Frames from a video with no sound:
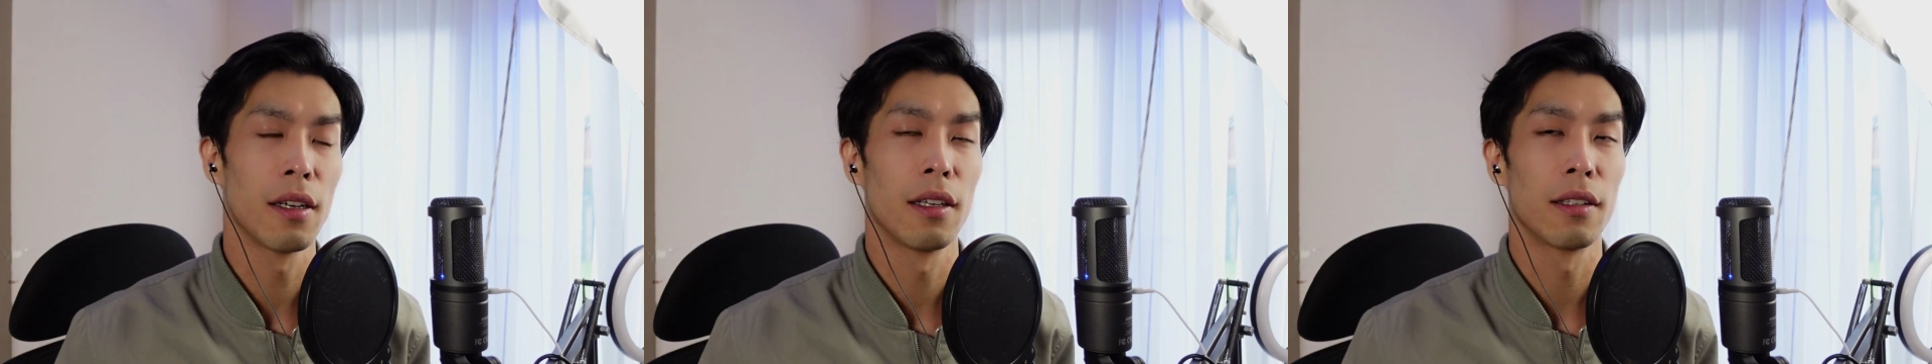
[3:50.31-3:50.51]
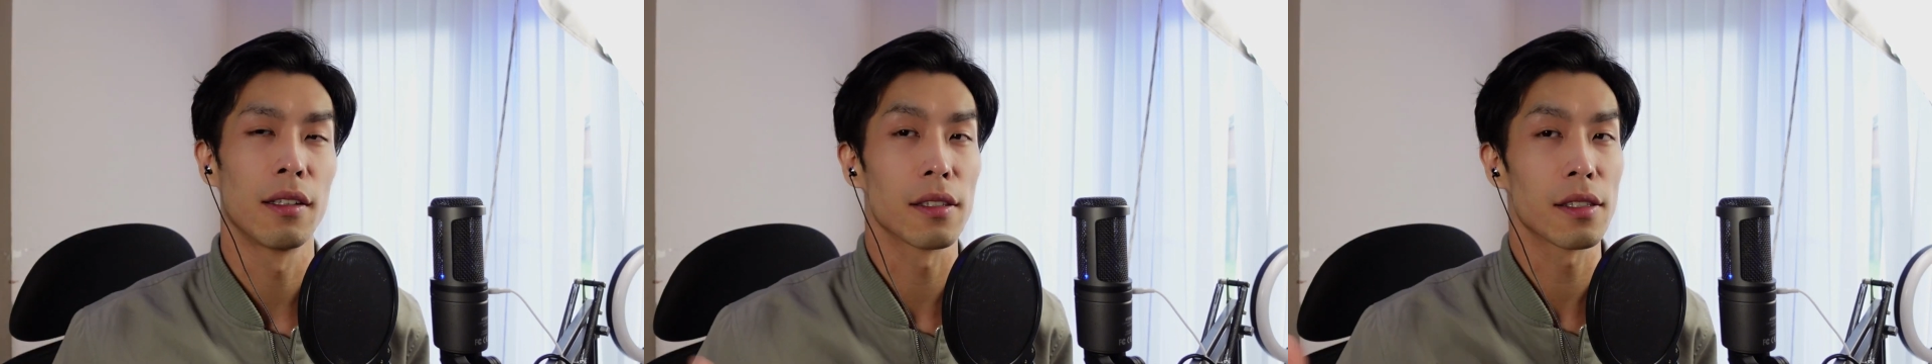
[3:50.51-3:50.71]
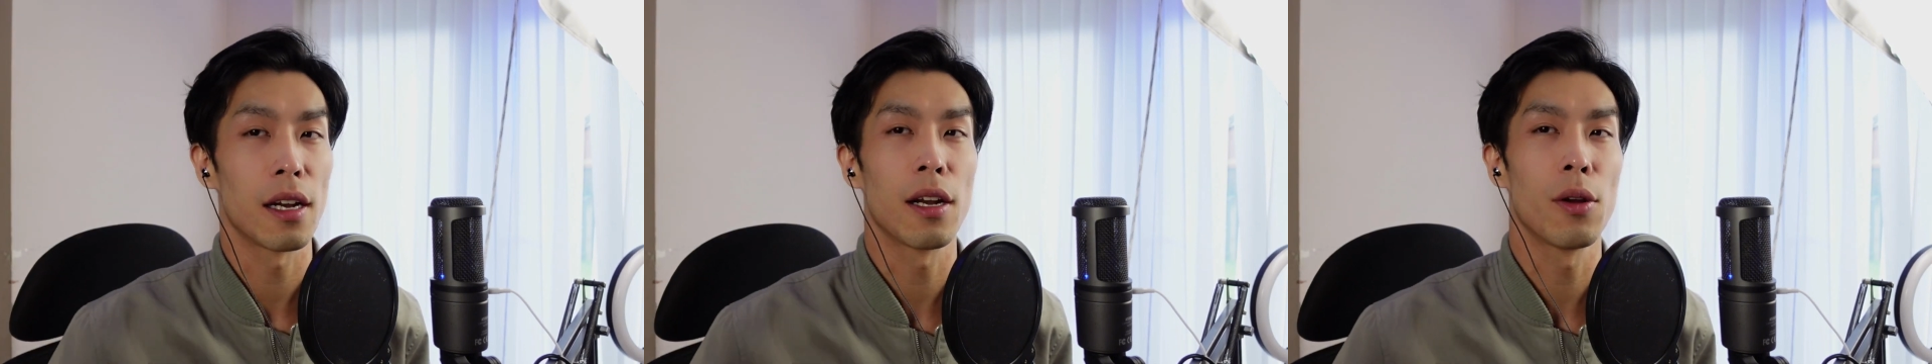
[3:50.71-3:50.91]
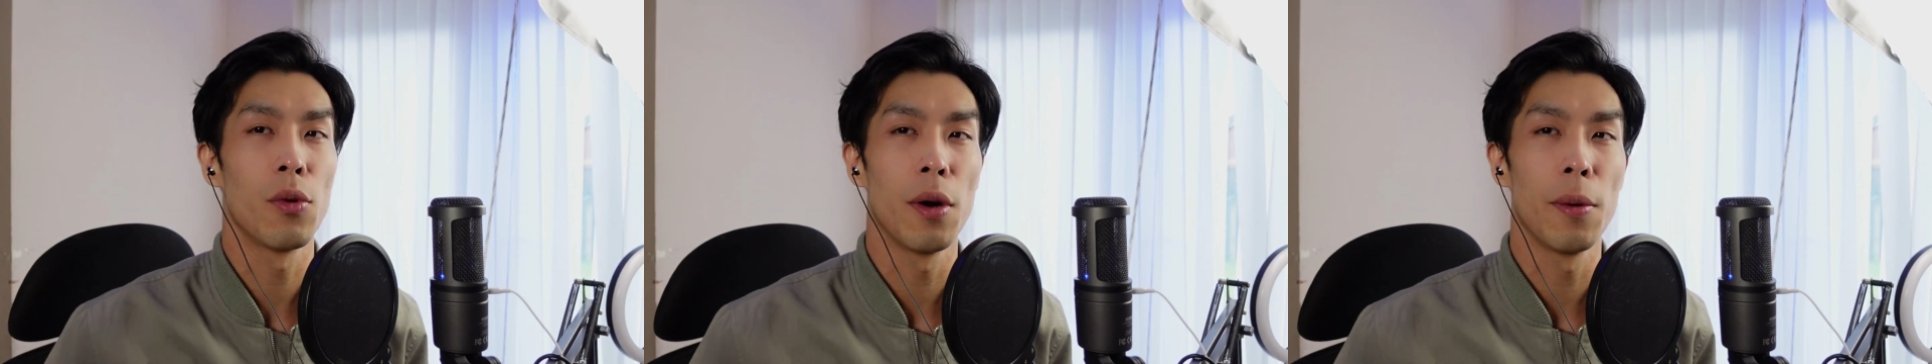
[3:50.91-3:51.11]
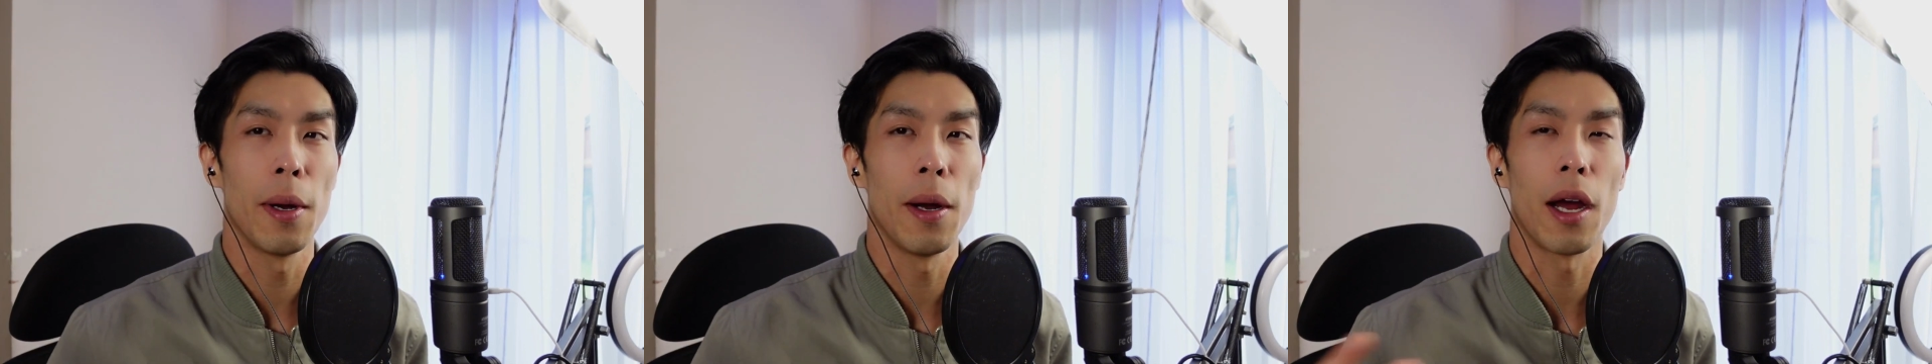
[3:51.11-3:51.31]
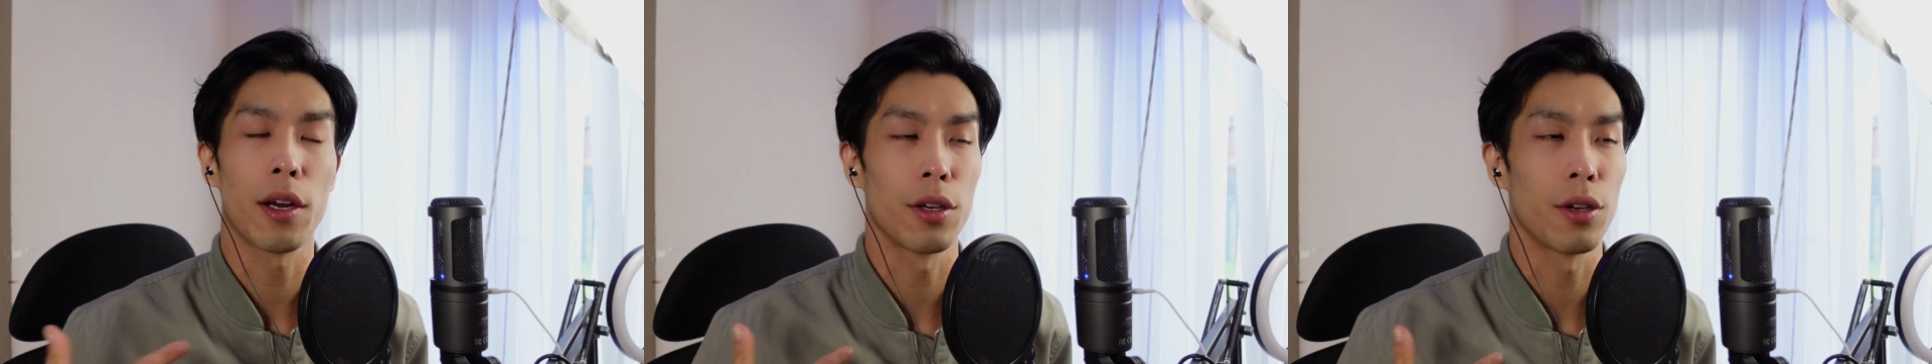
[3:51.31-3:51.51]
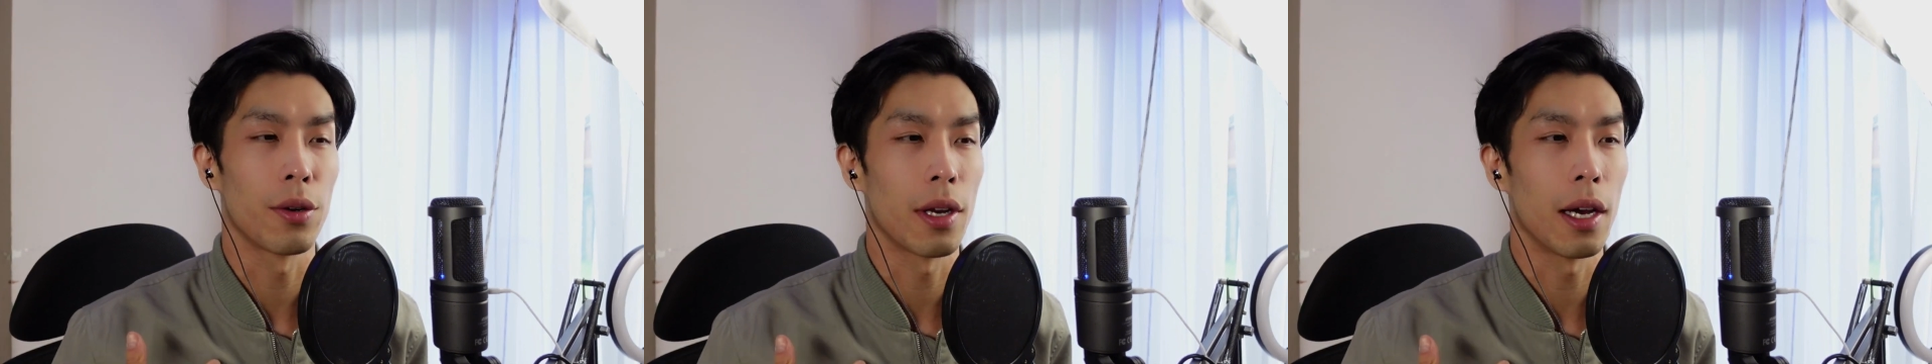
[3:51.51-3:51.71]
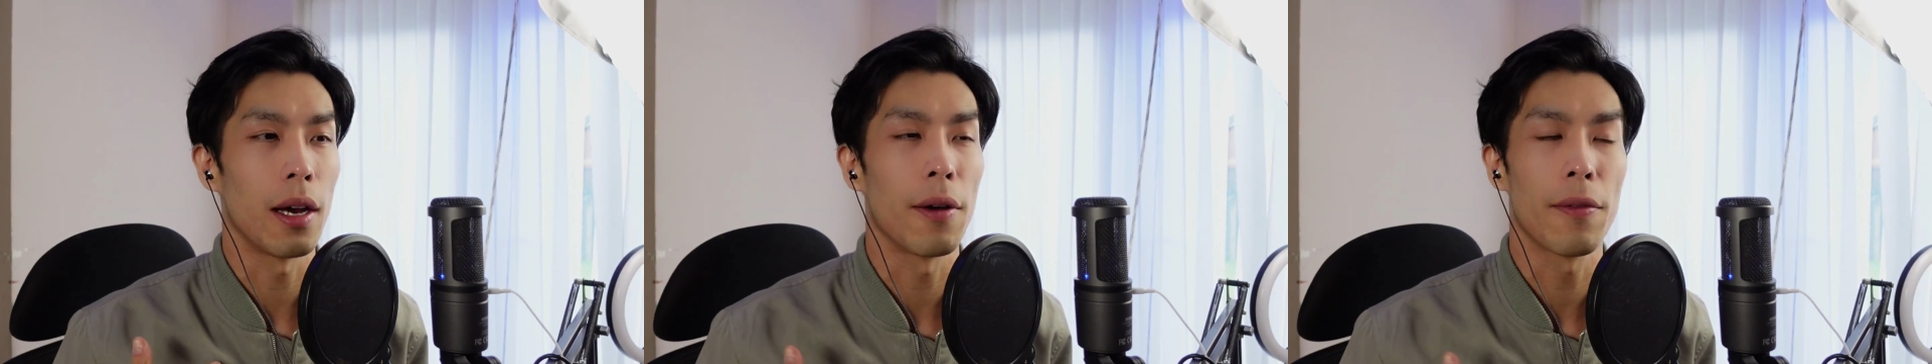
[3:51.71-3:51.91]
this kind of warm-up, I could do
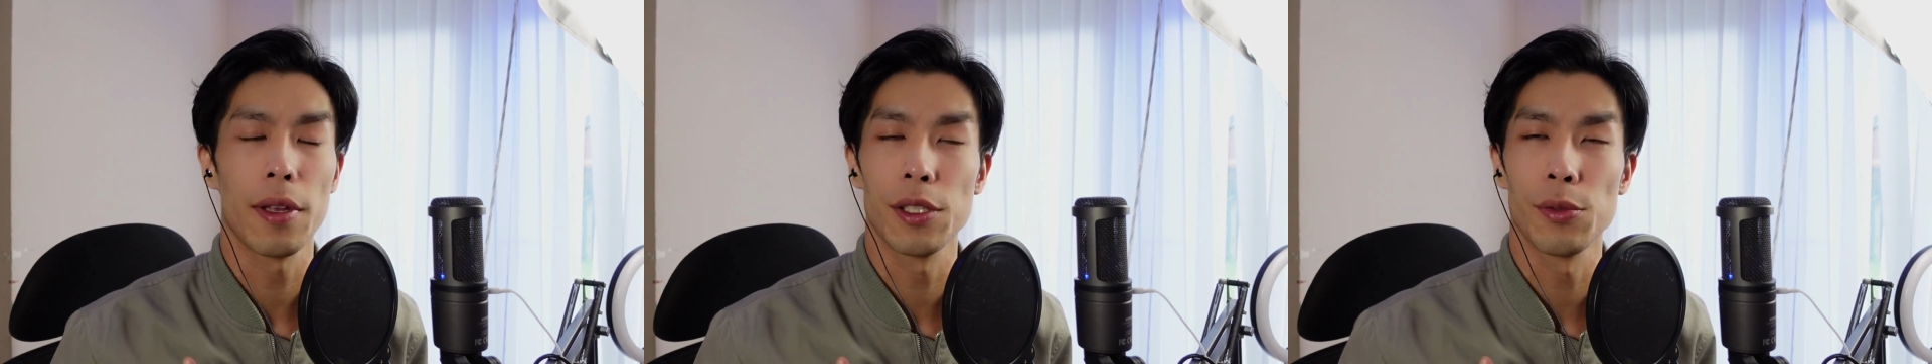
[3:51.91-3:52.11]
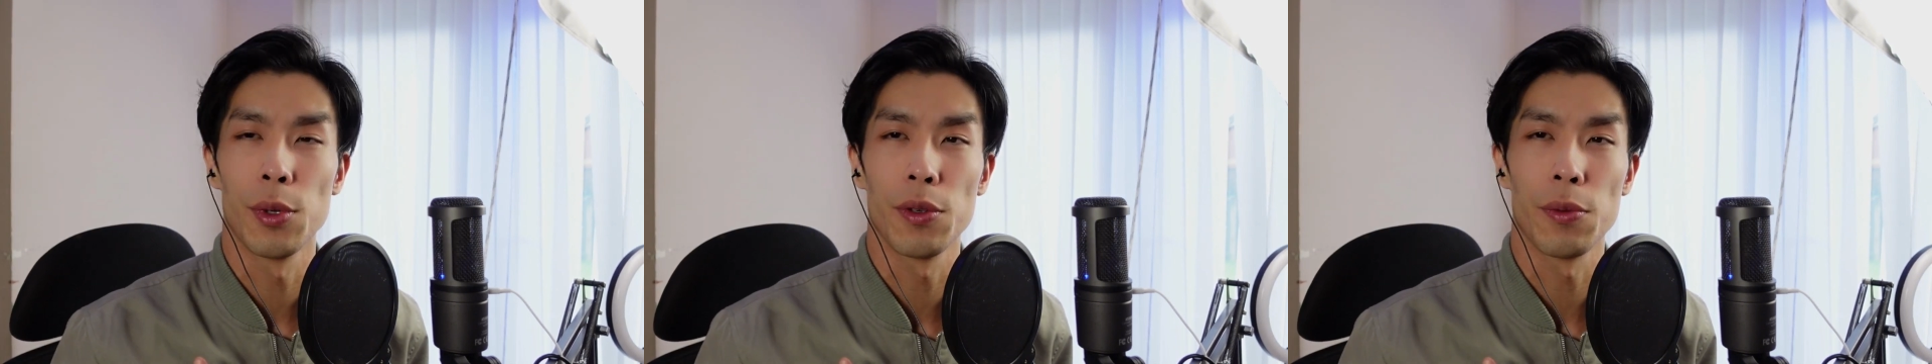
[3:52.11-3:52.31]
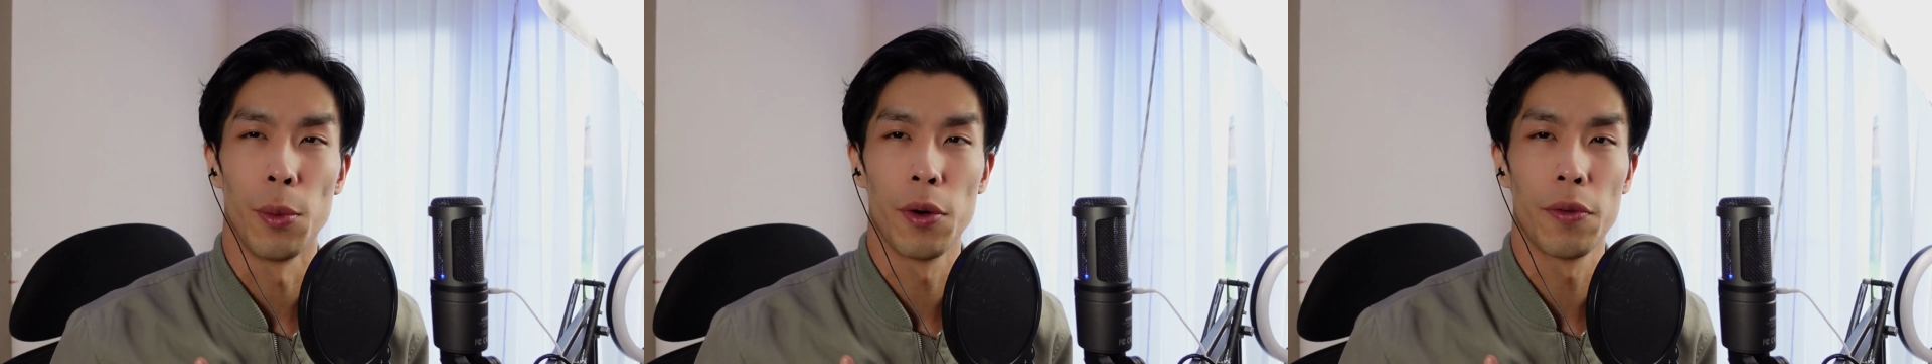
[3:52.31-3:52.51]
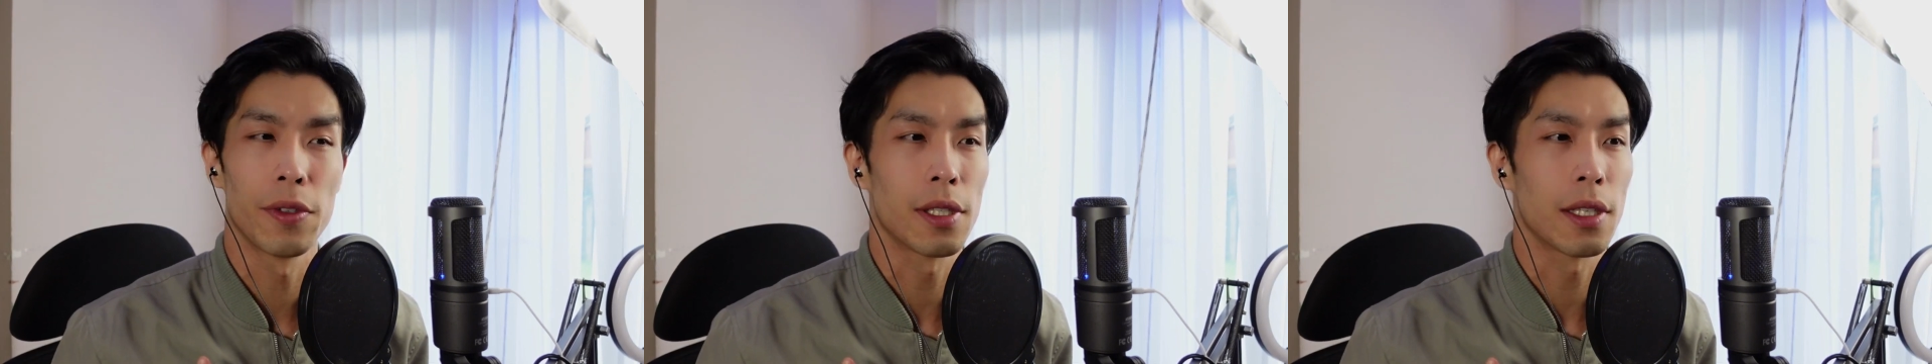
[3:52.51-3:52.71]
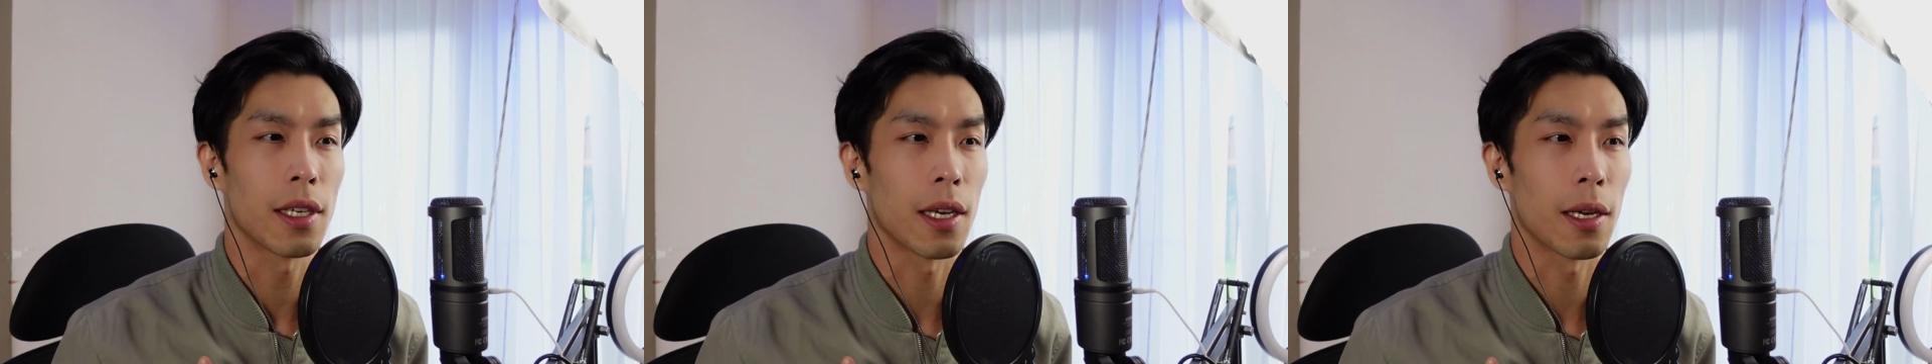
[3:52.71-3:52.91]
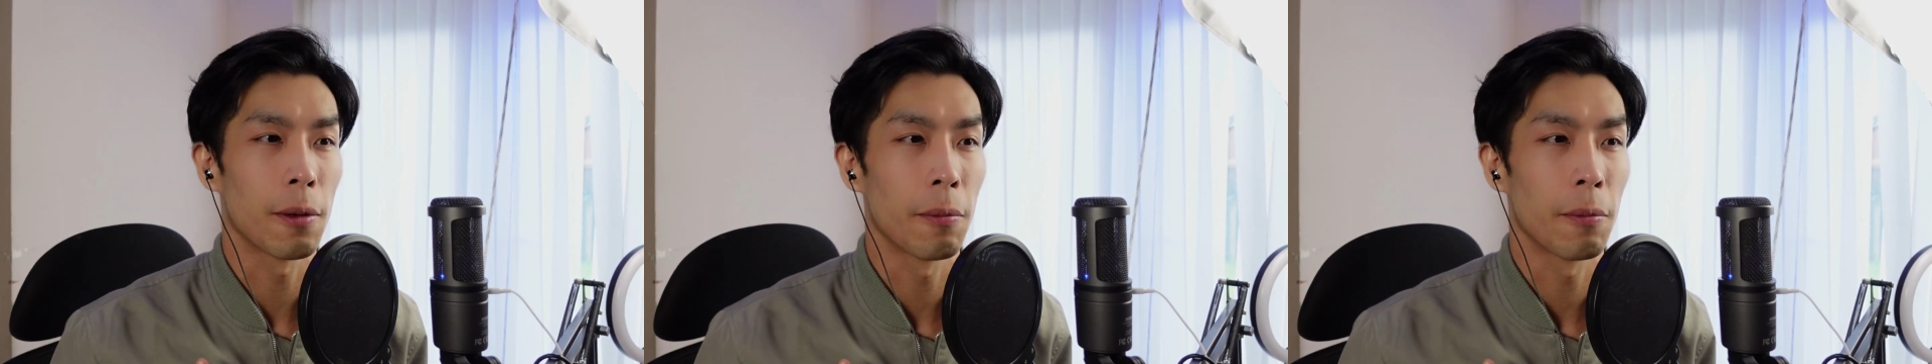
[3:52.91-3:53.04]
that. I think it's more for singing.